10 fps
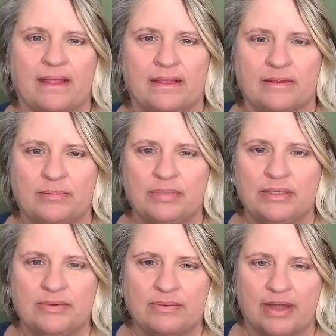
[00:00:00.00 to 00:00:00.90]
Blue
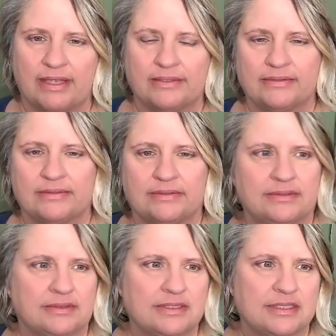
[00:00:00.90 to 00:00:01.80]
and white.
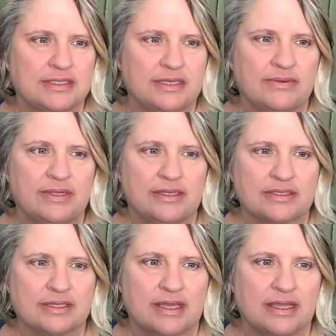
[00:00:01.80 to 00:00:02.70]
Let's see what it
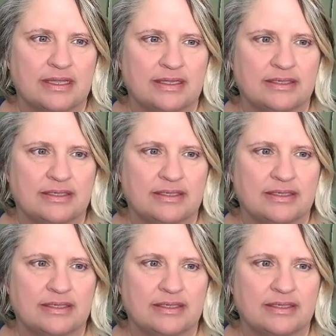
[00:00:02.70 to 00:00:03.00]
looks like.